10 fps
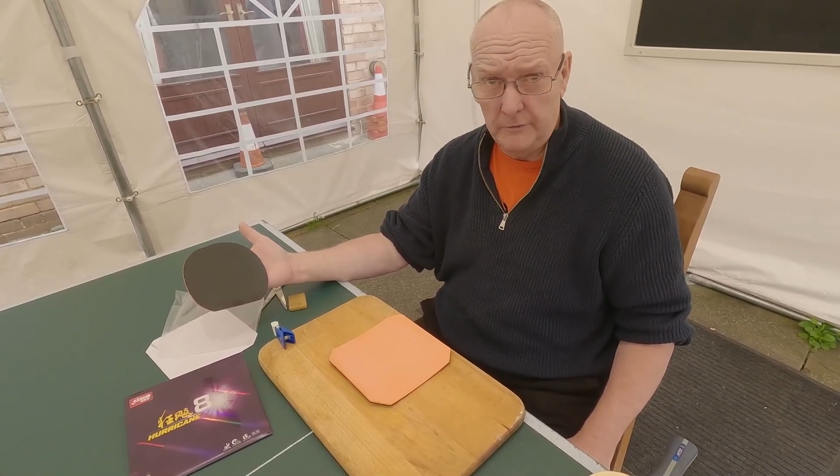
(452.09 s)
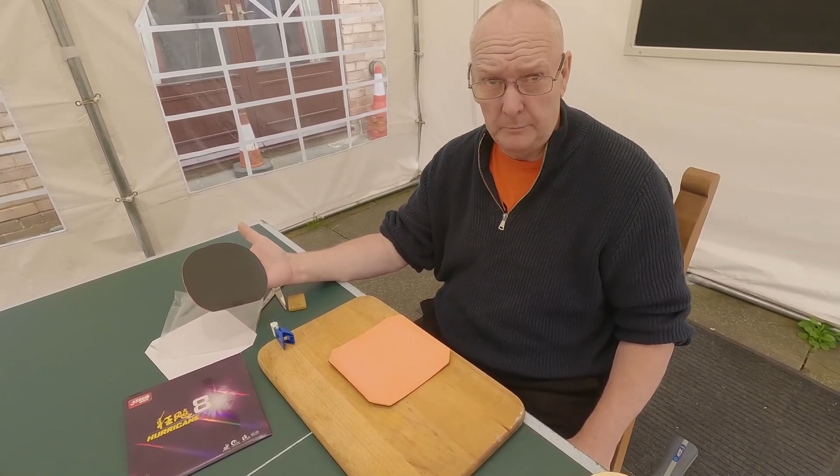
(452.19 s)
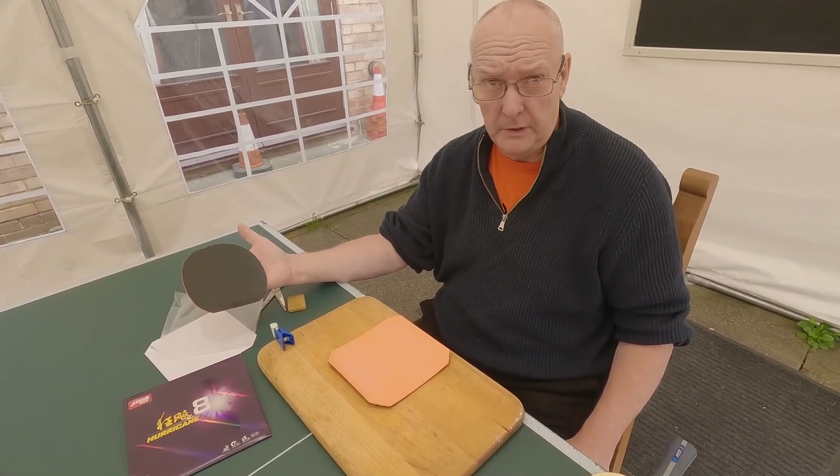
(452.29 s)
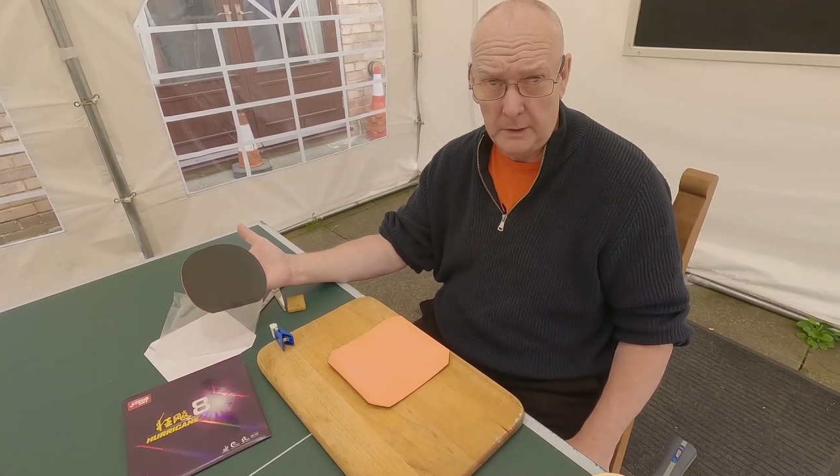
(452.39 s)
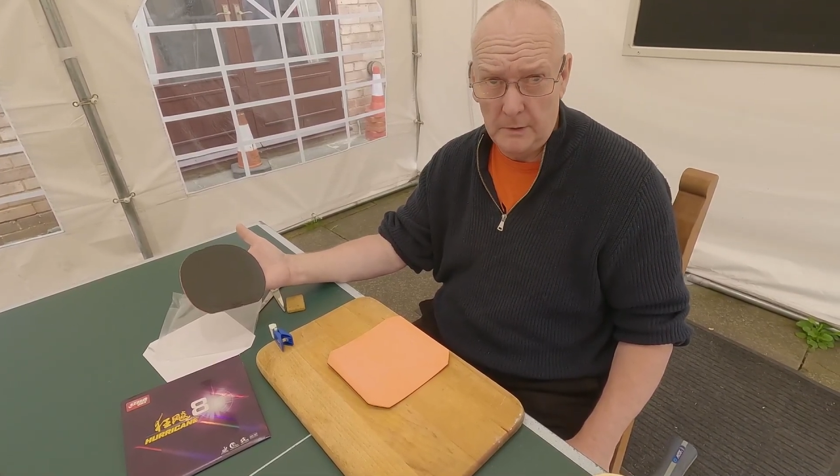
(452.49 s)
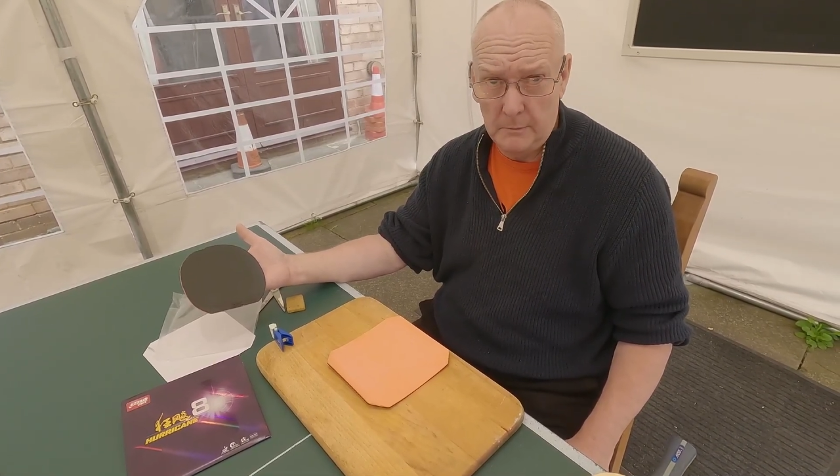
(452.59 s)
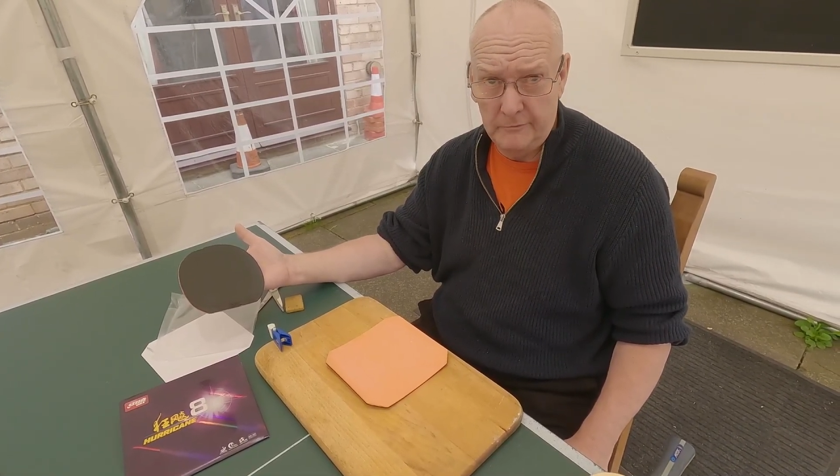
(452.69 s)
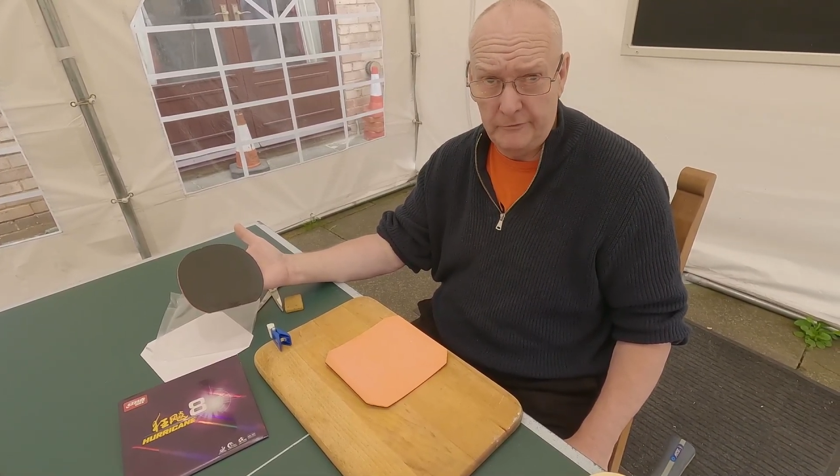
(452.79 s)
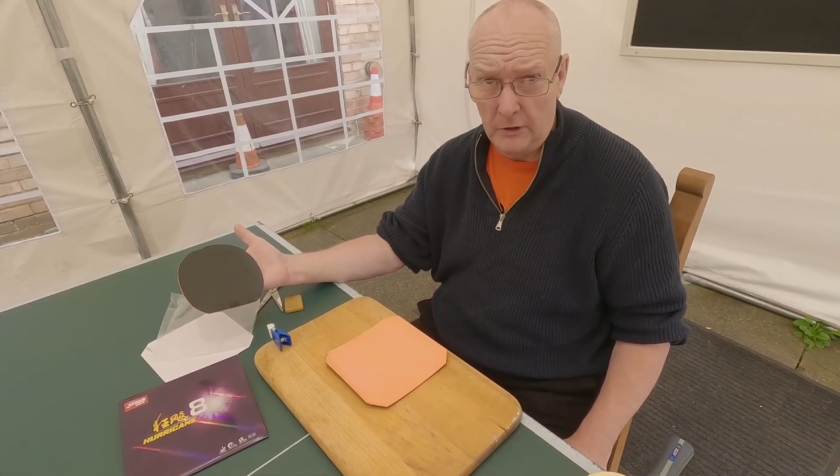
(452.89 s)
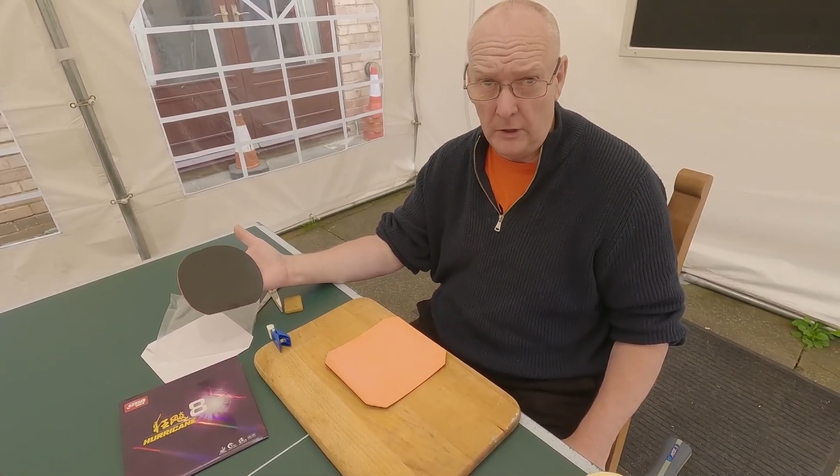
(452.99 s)
a premium
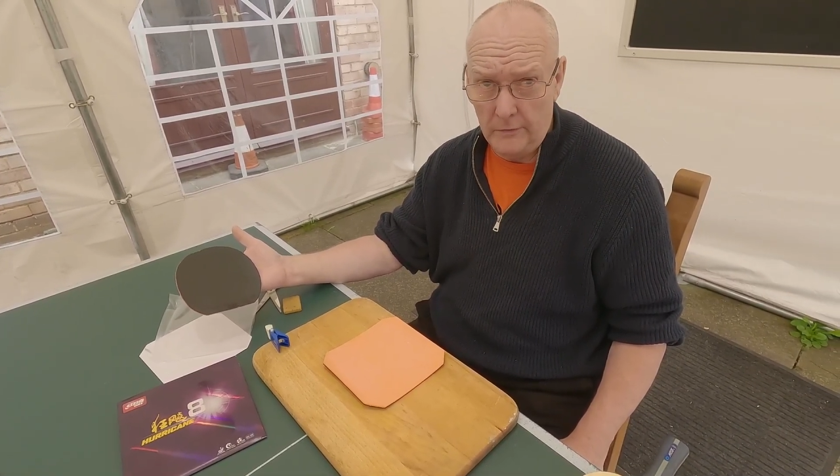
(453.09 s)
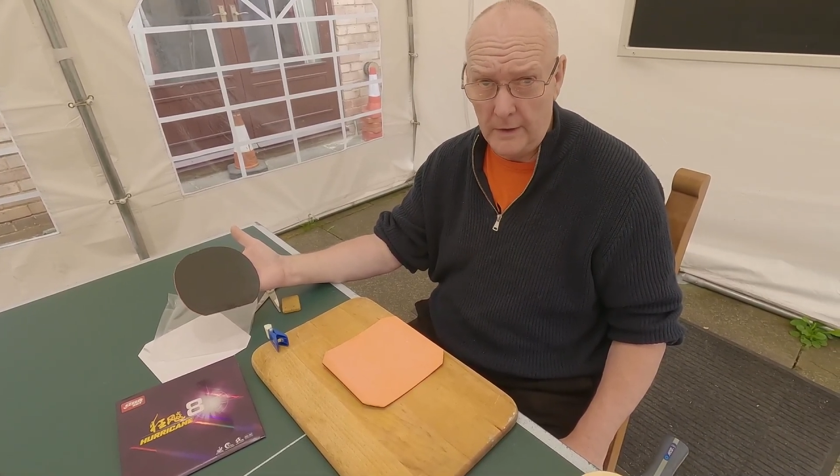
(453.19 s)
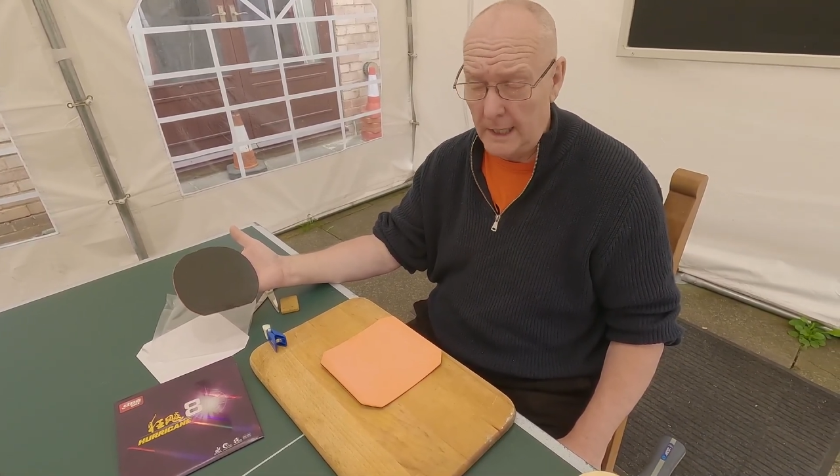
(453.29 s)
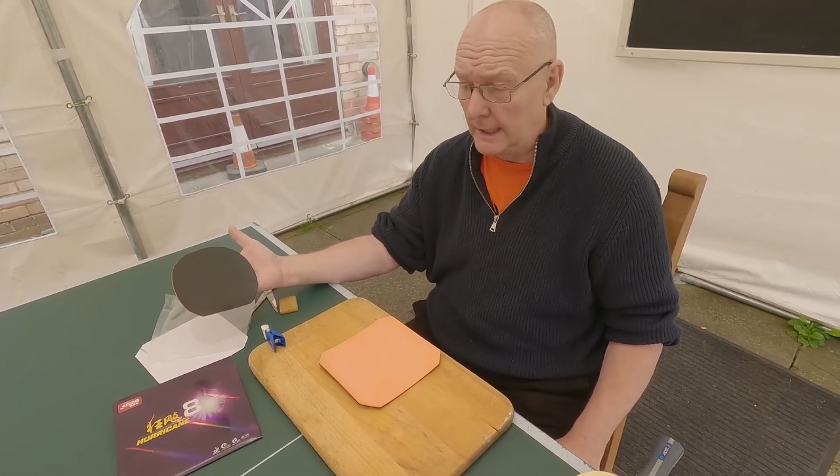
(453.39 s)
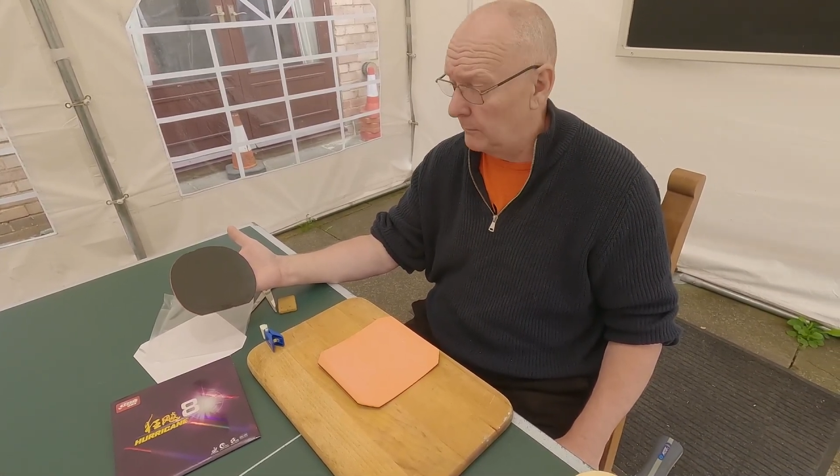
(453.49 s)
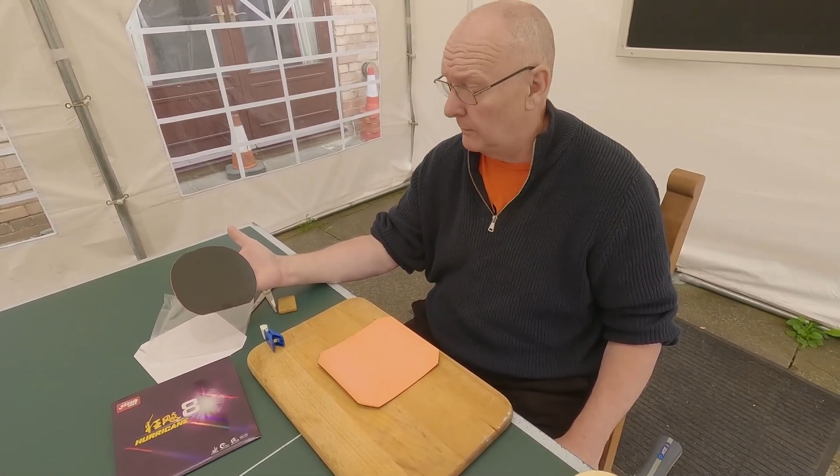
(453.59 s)
for that.